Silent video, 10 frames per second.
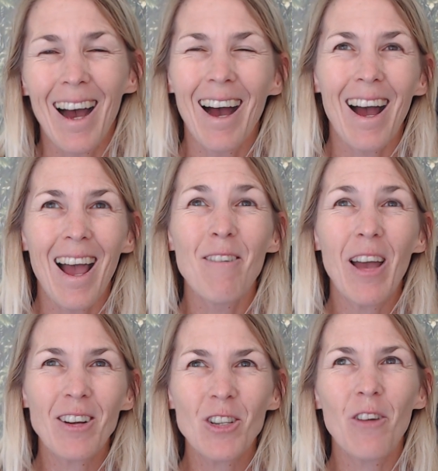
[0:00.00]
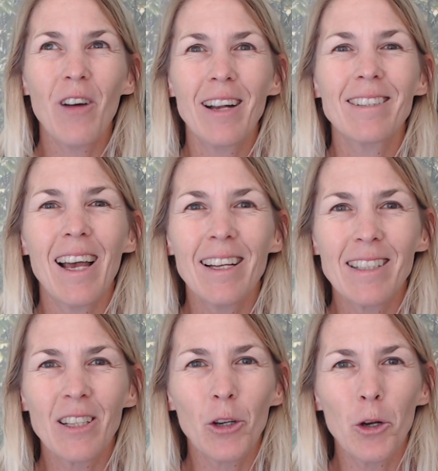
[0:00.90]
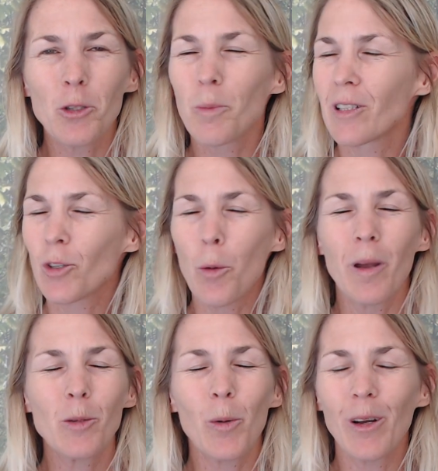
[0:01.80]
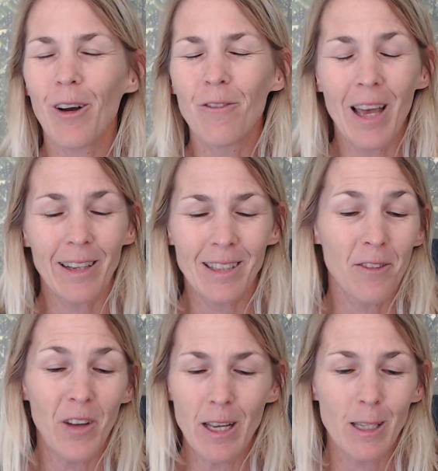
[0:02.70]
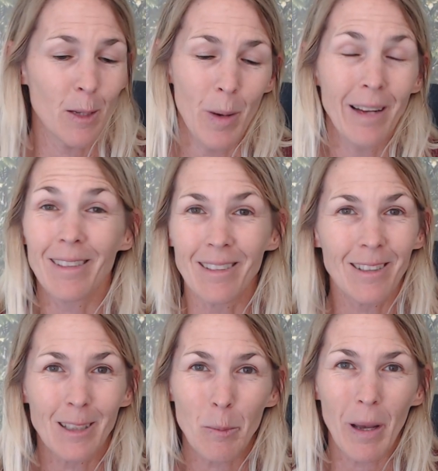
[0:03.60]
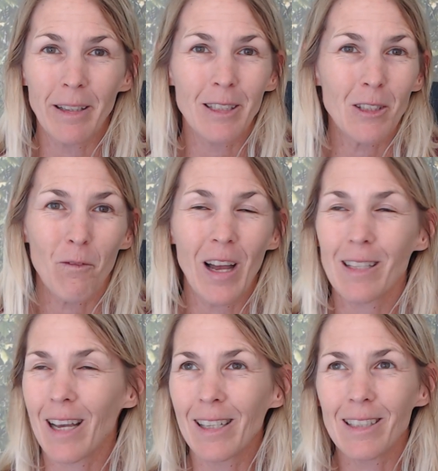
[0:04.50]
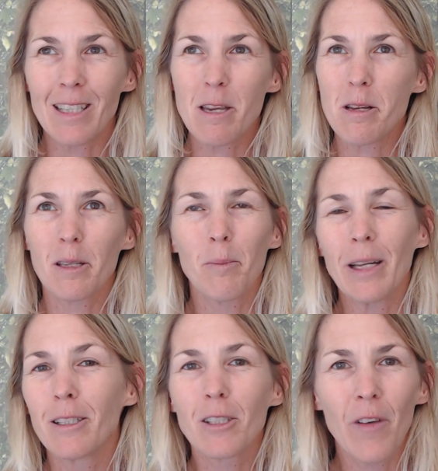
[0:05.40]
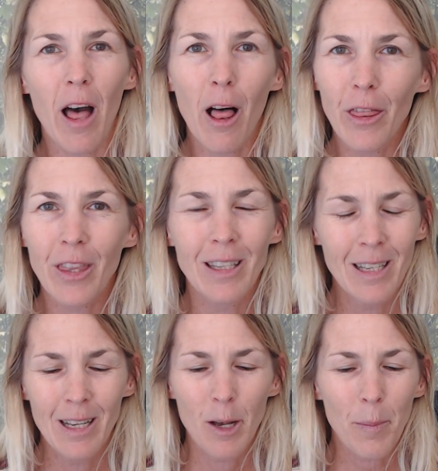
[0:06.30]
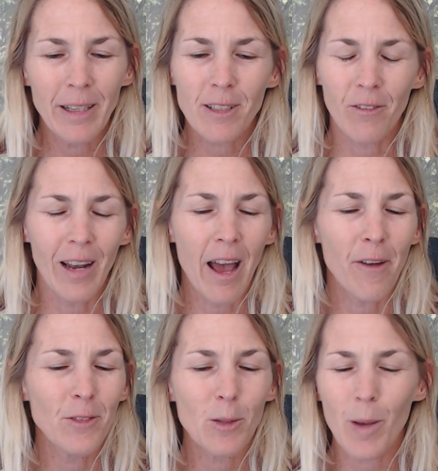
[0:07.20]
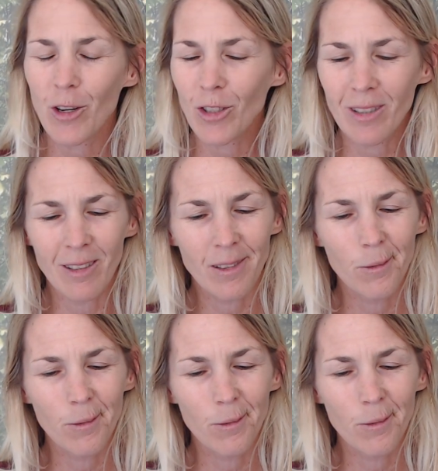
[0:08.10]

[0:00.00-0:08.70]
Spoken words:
I'm actually a vitality coach, but so much of that is abundance. It's abundance of vitality, it's abundance of health, abundance of love, spaciousness.